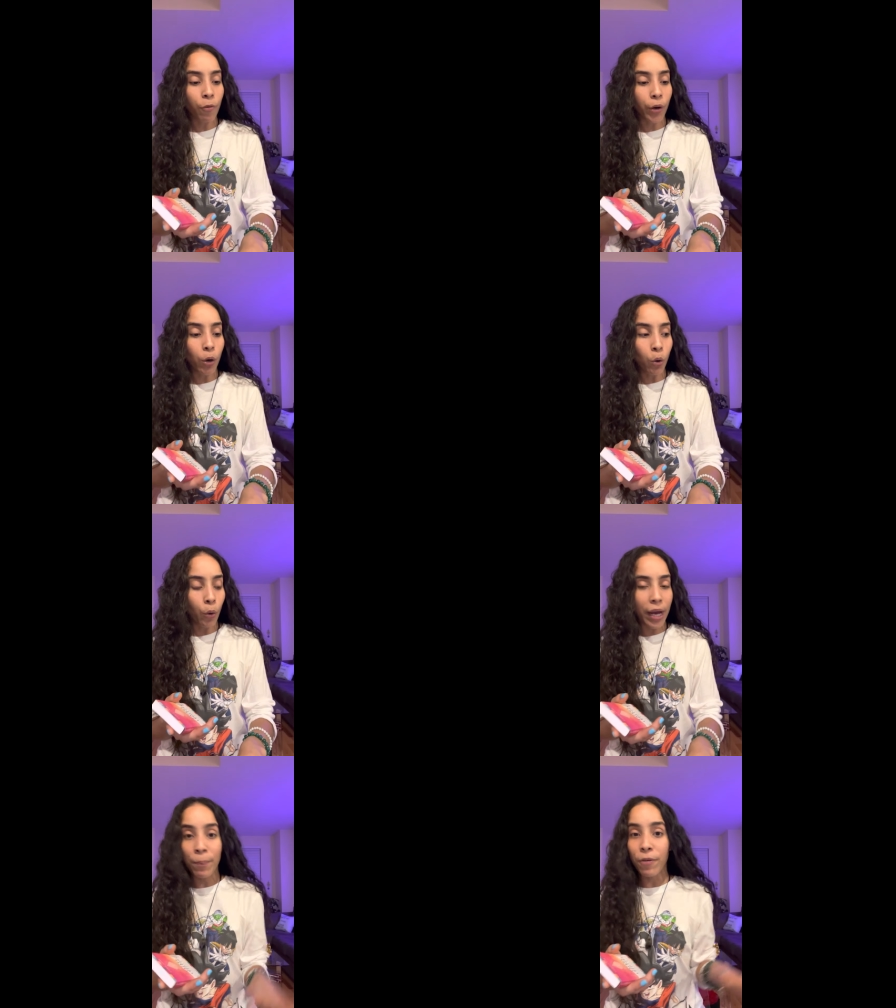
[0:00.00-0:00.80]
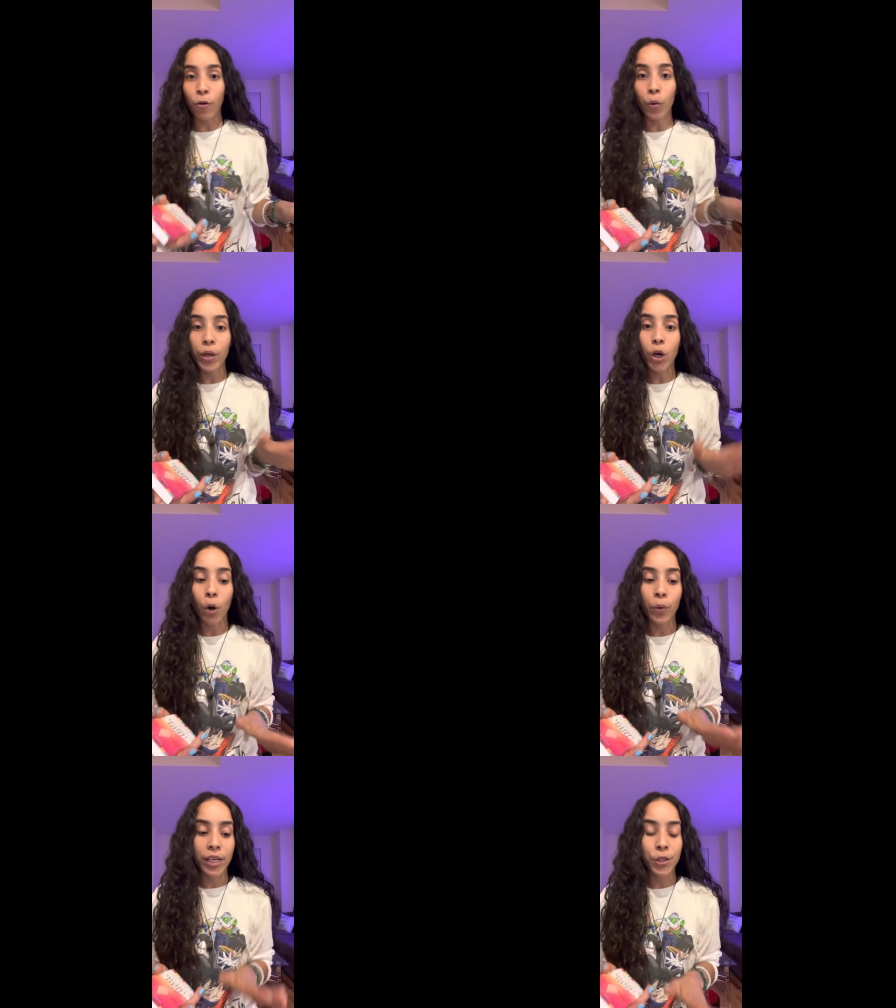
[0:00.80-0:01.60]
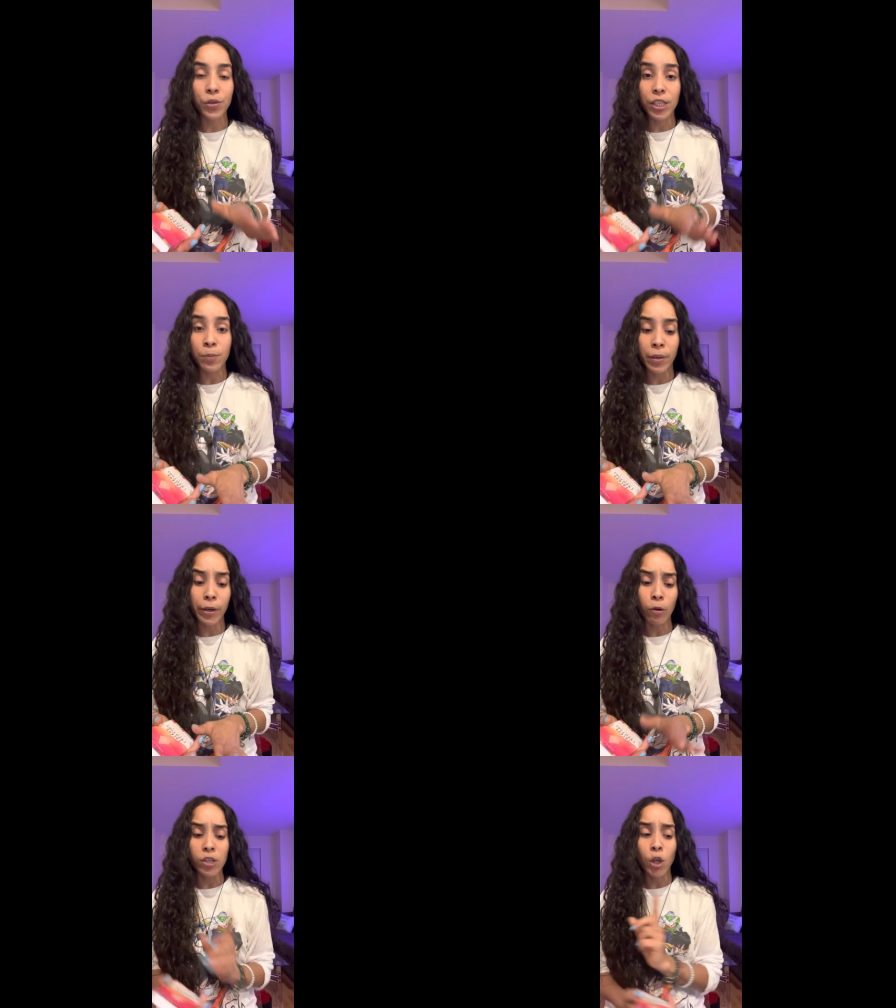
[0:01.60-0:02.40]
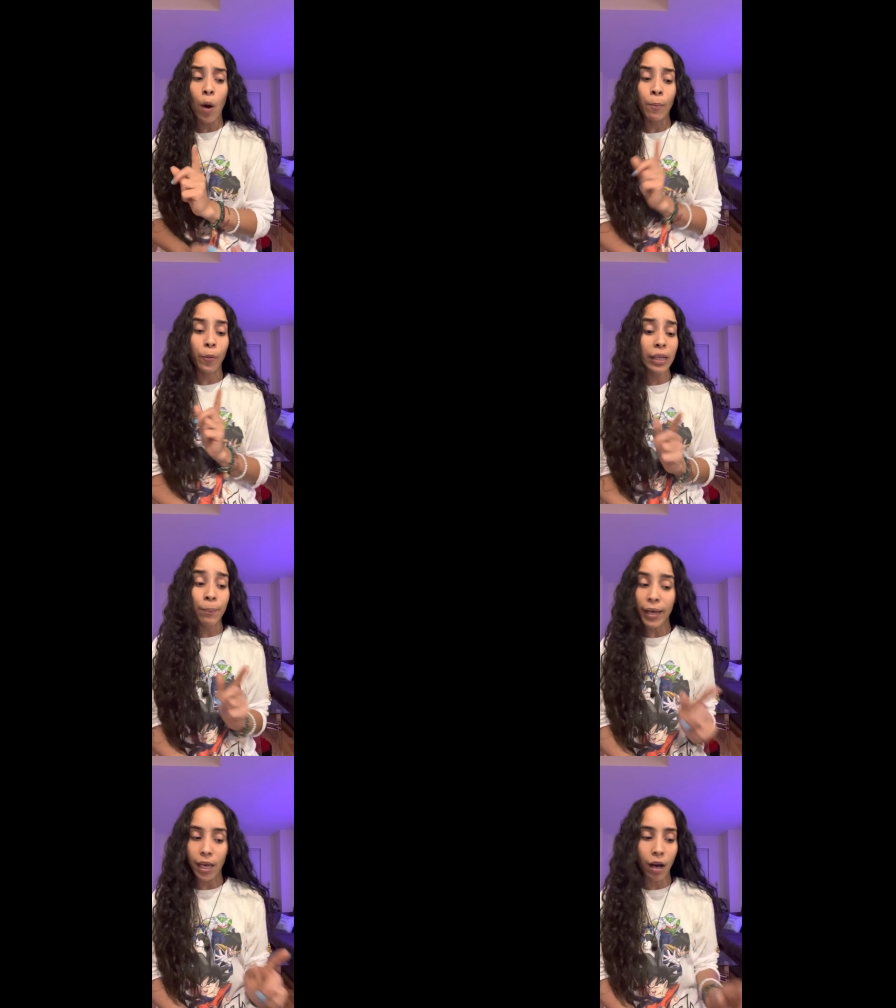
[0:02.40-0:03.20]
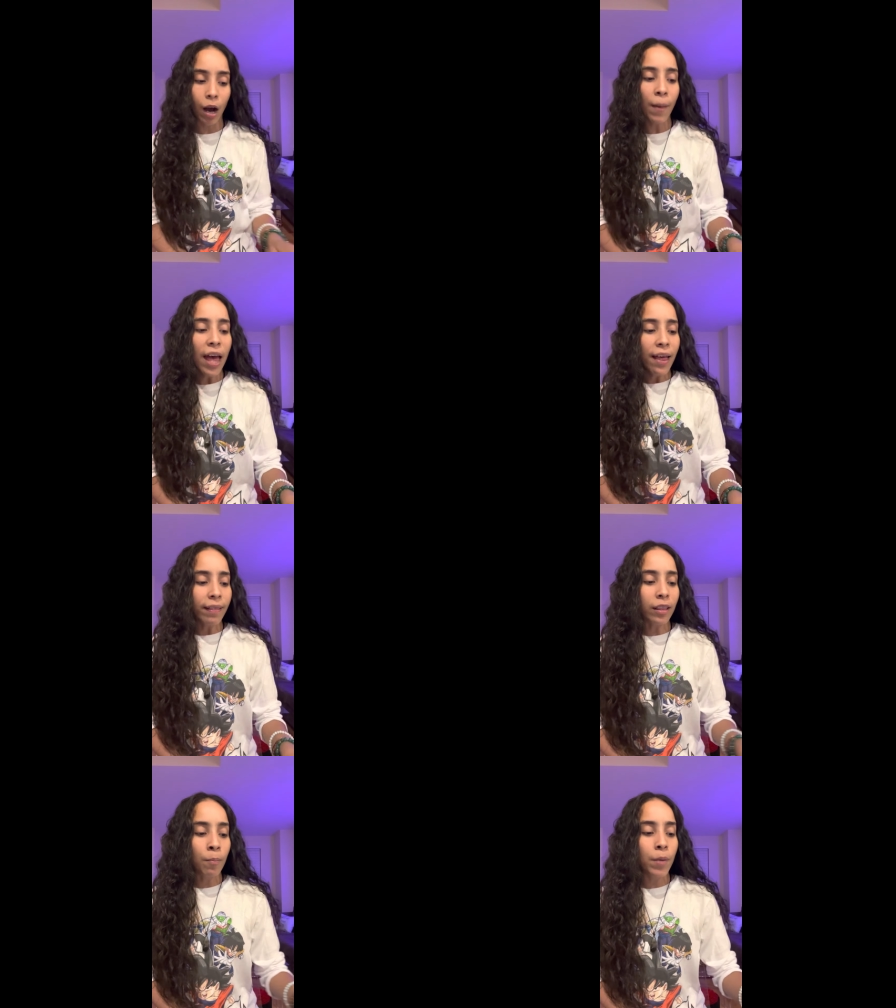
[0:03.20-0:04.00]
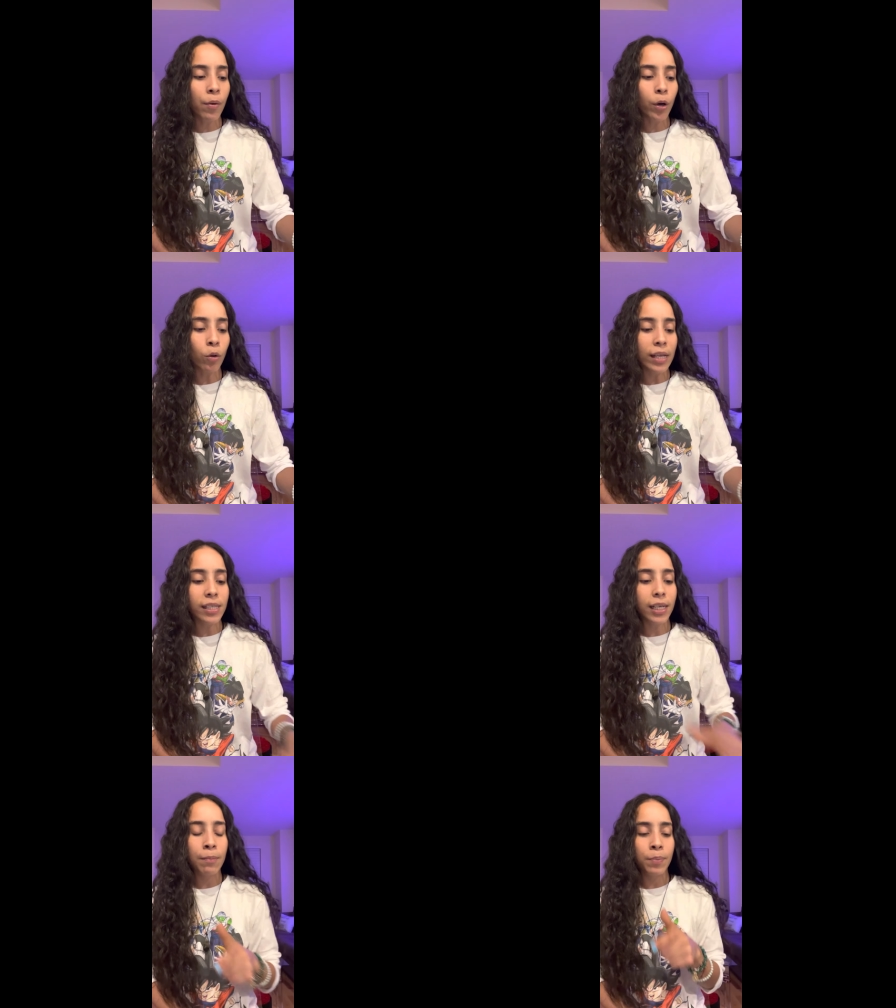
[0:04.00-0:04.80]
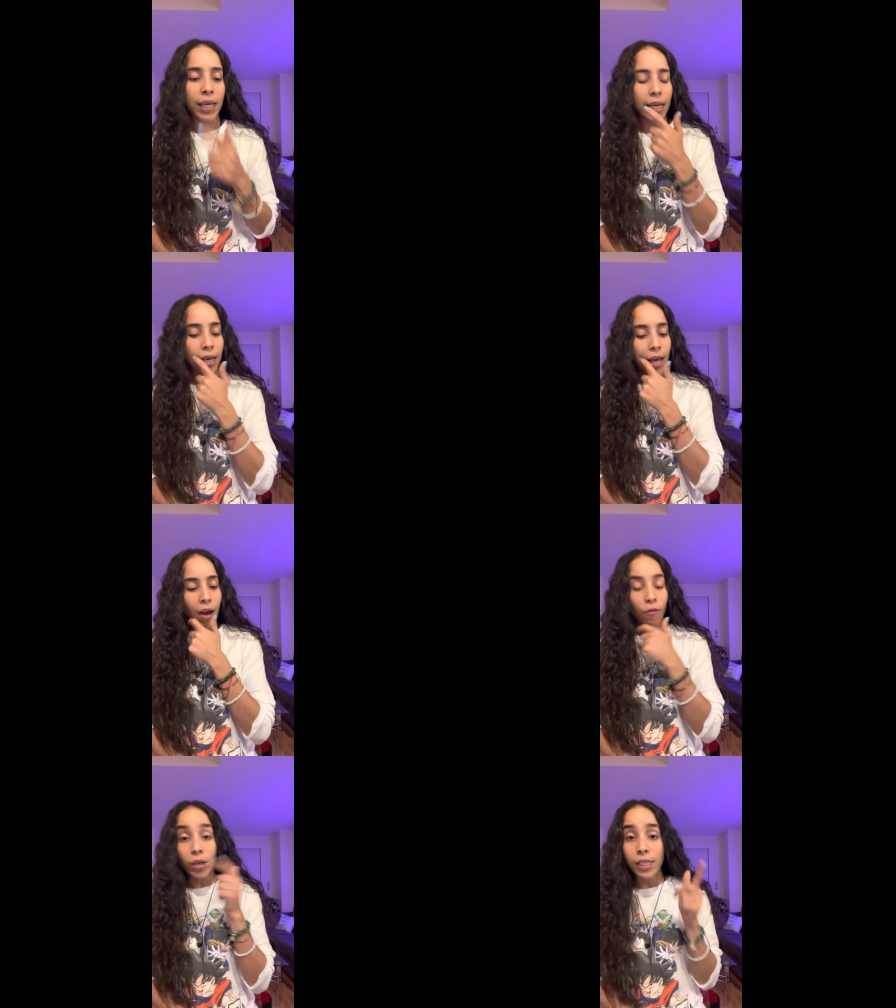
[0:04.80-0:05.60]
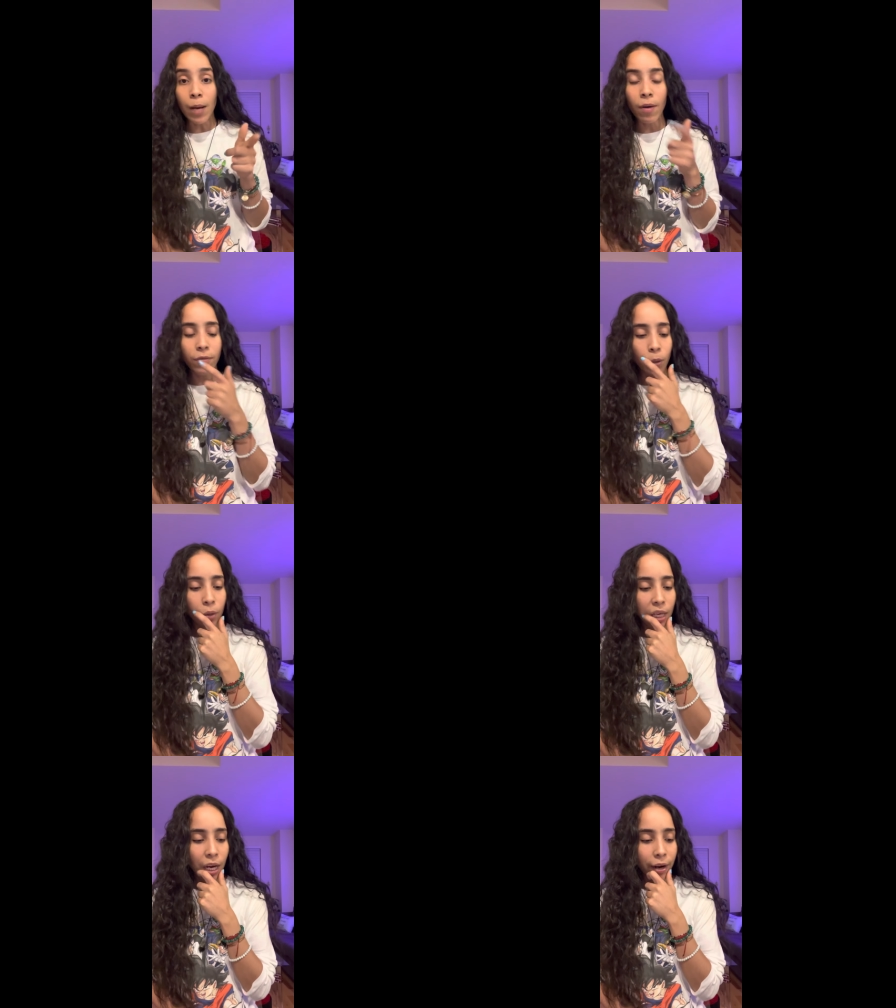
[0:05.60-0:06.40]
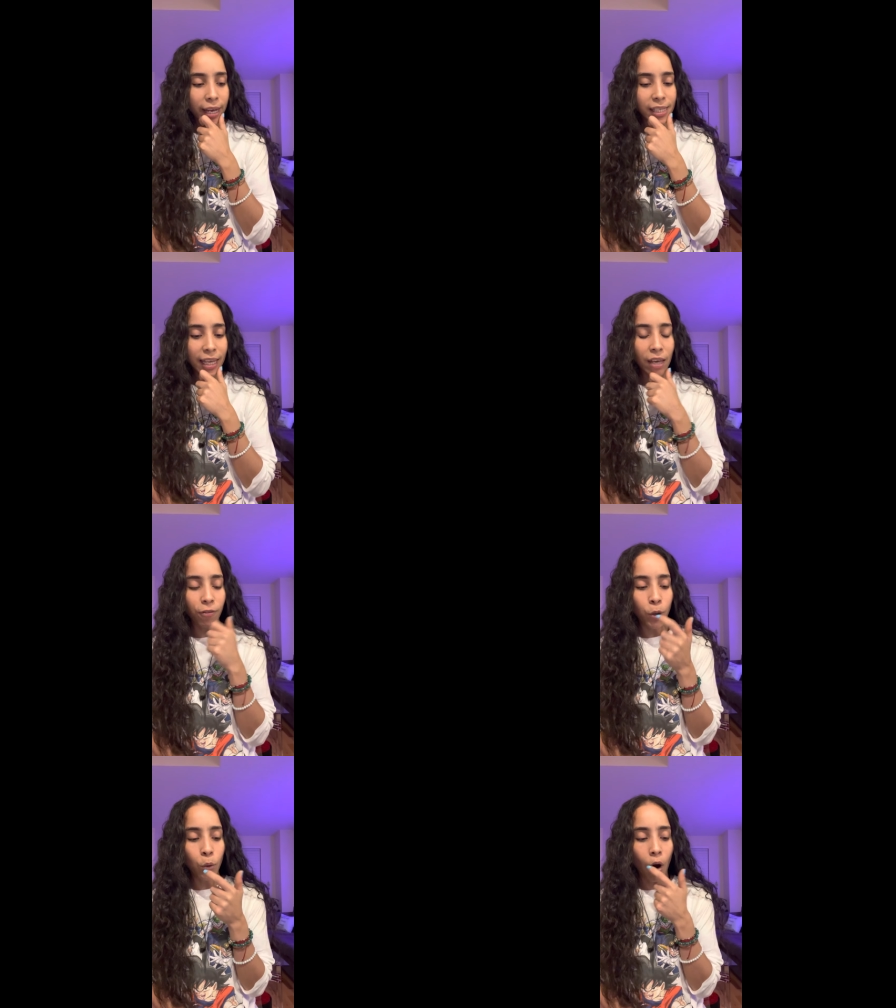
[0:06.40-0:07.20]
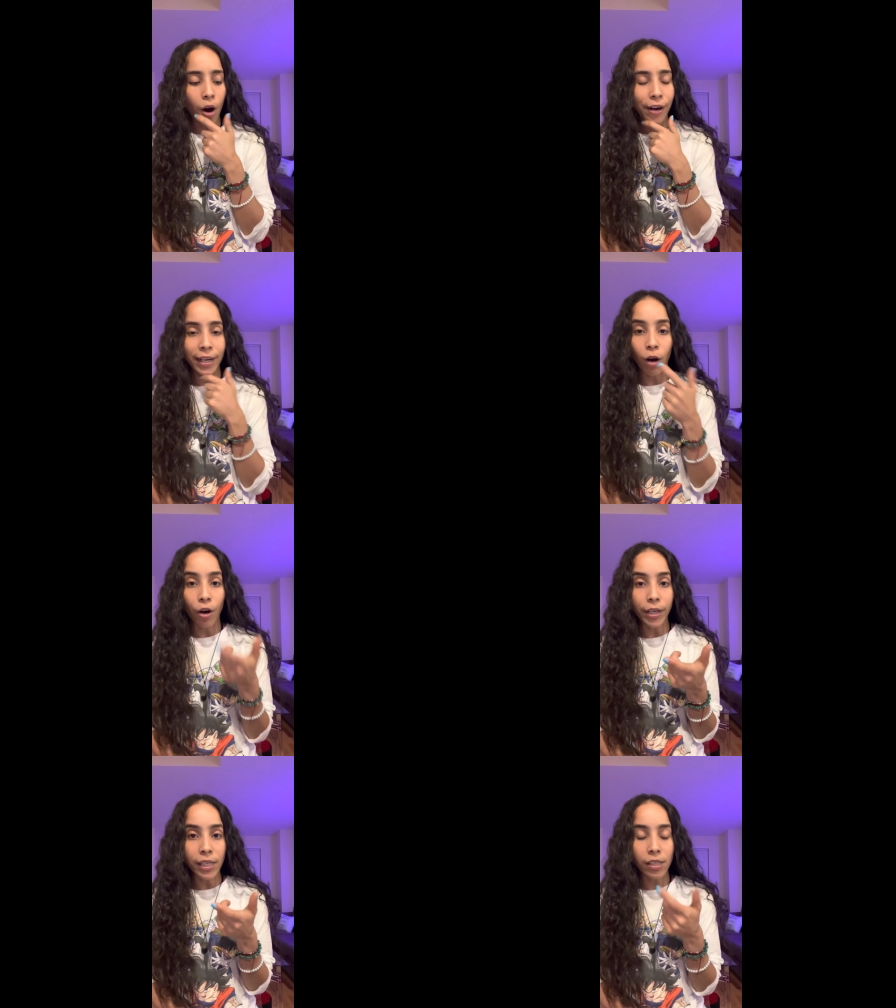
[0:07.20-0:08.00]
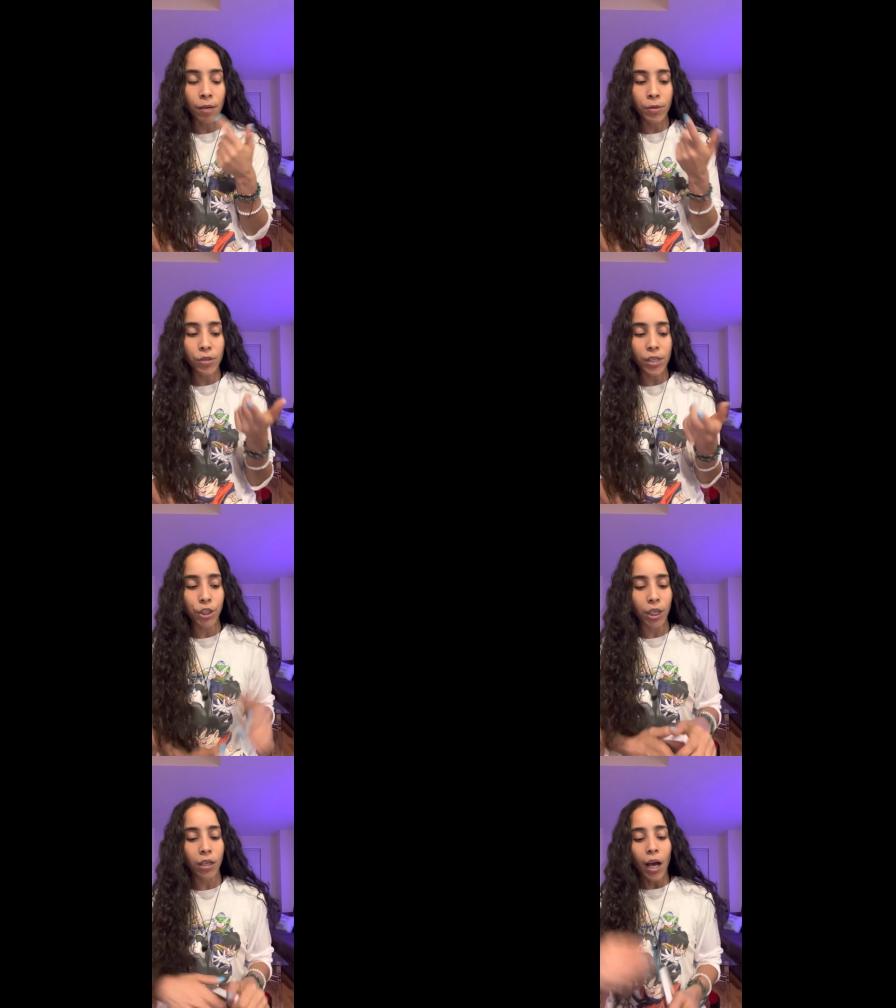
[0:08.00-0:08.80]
real quick before we go into these miracles. Though I'm really picking up that the miracle that's going to be for some of you here is like if you are an artist, a musician,